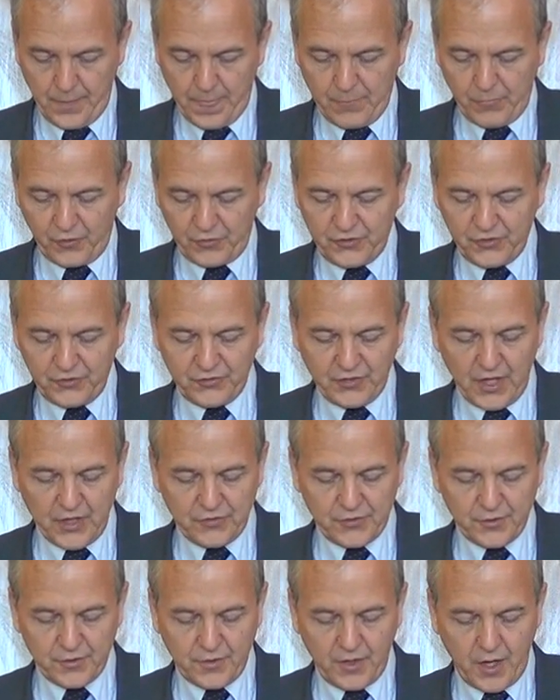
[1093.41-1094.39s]
For she
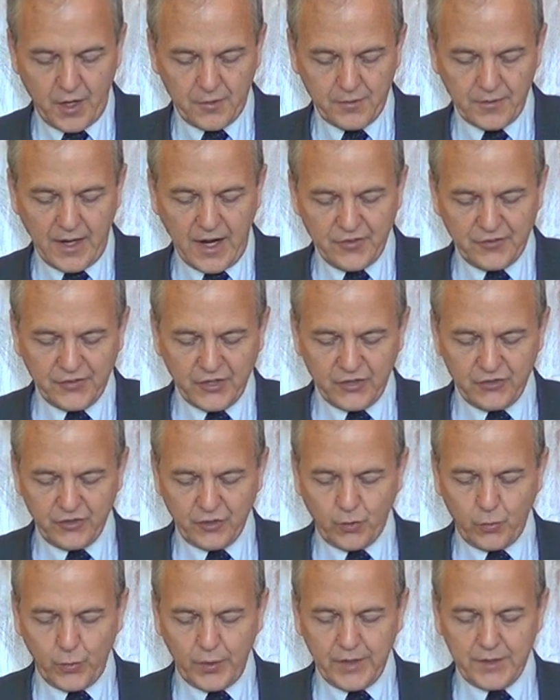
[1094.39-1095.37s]
says in her heart, I says
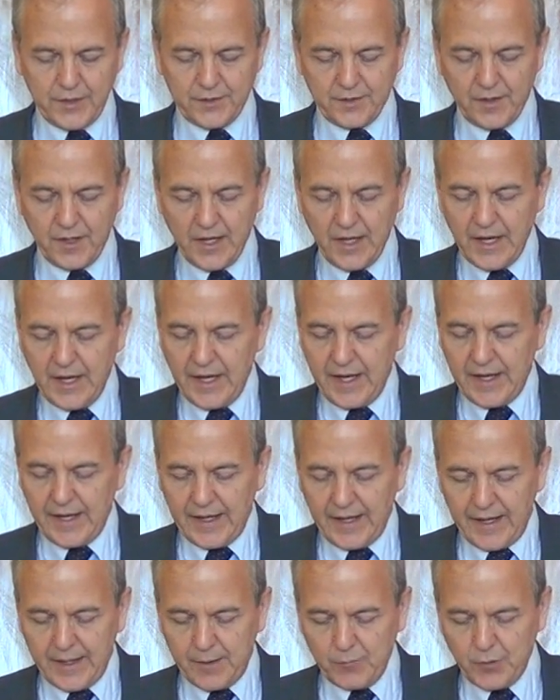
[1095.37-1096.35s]
the queen,
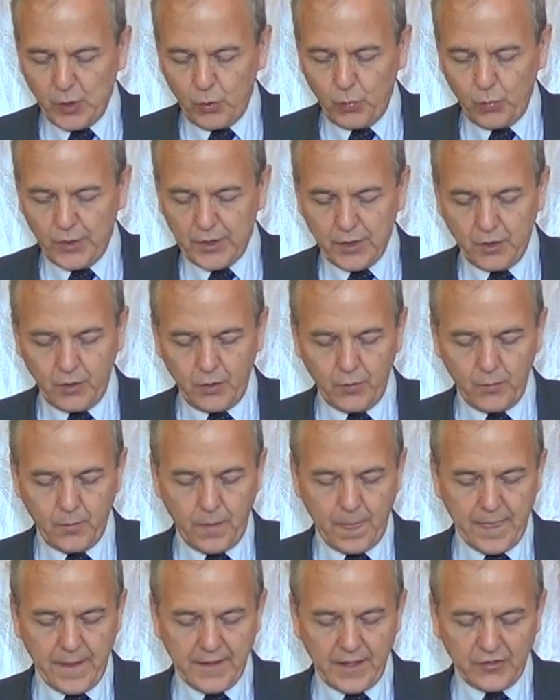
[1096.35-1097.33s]
I am no
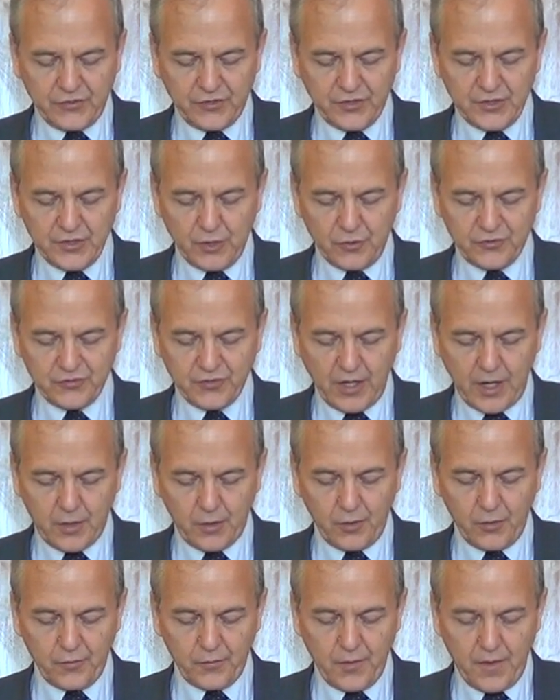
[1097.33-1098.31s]
widow, and I see no
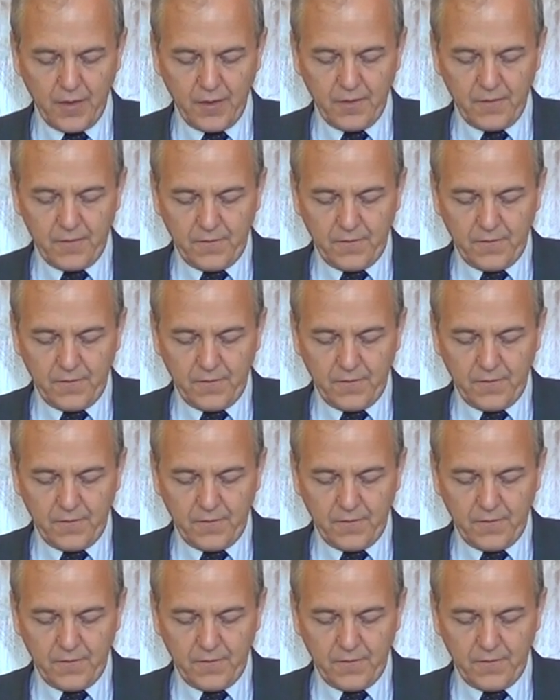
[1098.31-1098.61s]
sorrow.